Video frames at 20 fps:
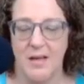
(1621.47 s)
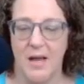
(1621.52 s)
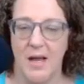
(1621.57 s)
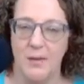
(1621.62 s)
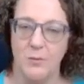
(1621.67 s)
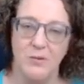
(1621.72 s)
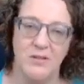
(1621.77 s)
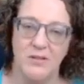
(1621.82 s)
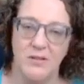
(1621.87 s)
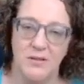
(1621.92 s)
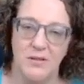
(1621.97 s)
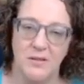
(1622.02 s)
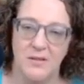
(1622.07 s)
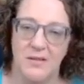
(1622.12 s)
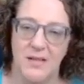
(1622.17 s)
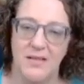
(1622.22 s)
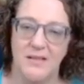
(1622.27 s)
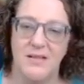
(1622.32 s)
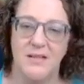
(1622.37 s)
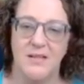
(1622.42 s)
I wouldn't do
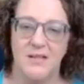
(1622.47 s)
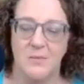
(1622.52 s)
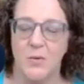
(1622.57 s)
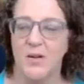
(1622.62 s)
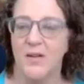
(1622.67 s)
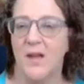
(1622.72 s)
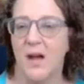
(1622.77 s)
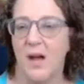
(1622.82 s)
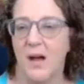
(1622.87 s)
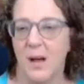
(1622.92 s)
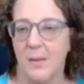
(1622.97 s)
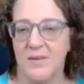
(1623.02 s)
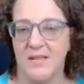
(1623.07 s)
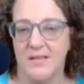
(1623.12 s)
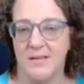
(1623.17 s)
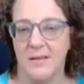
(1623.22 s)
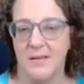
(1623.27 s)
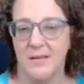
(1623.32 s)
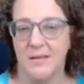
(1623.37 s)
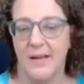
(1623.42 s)
this. It's more the
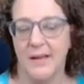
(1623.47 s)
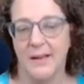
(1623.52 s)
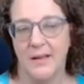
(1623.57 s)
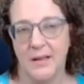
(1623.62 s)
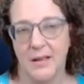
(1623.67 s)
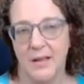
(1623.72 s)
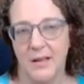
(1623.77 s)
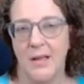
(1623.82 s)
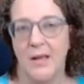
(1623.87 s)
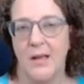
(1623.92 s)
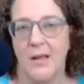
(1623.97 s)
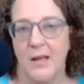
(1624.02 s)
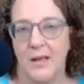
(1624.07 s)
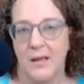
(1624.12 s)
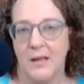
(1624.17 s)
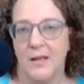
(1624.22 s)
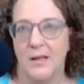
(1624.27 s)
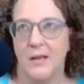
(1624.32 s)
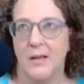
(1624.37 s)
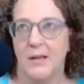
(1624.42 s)
opposite, like
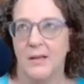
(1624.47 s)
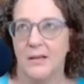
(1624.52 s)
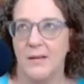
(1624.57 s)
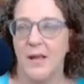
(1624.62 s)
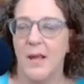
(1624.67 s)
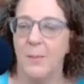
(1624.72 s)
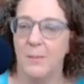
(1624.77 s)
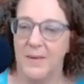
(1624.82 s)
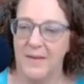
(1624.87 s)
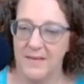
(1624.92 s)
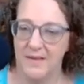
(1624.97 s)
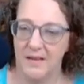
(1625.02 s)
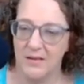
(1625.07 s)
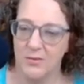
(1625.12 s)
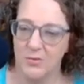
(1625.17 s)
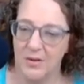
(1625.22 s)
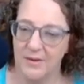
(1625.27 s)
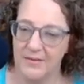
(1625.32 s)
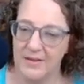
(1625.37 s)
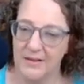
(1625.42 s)
empathy
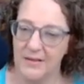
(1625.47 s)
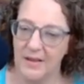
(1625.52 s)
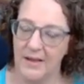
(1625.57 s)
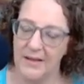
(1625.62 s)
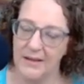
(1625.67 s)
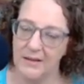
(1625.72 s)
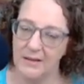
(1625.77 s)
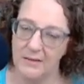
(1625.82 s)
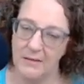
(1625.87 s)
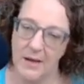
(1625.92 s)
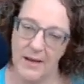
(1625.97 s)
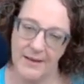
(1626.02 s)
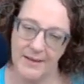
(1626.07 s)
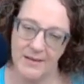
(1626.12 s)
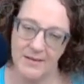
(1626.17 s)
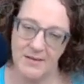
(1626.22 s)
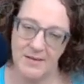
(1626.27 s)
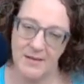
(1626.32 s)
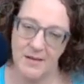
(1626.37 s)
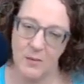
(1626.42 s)
driven, like I
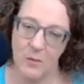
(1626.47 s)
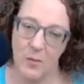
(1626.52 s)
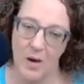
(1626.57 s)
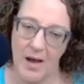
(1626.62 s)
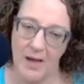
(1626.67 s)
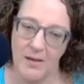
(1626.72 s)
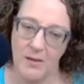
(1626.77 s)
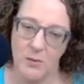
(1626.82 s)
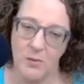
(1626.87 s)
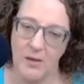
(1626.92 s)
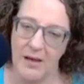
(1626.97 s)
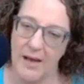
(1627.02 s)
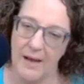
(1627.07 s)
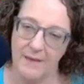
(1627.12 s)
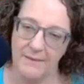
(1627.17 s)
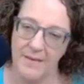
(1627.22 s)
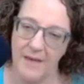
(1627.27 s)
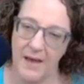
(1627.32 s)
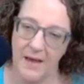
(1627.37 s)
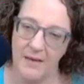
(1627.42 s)
can see why you would
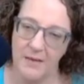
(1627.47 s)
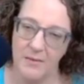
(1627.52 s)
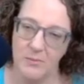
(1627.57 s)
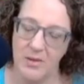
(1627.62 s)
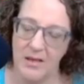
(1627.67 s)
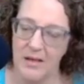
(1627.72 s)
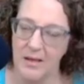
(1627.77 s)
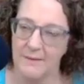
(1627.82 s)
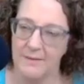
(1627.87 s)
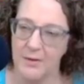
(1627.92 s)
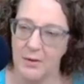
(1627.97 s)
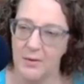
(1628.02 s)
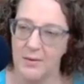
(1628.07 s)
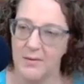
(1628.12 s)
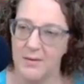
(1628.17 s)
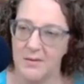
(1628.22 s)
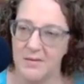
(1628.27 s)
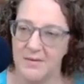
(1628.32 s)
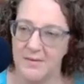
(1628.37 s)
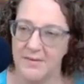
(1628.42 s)
have that behavior or
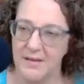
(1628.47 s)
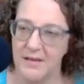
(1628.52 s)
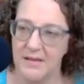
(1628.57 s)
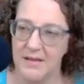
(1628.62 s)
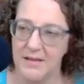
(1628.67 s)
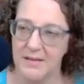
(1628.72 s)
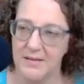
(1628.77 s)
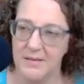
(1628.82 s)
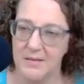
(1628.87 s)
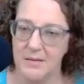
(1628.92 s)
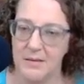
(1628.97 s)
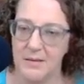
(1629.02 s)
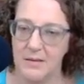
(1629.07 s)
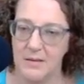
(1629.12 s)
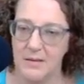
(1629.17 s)
those feelings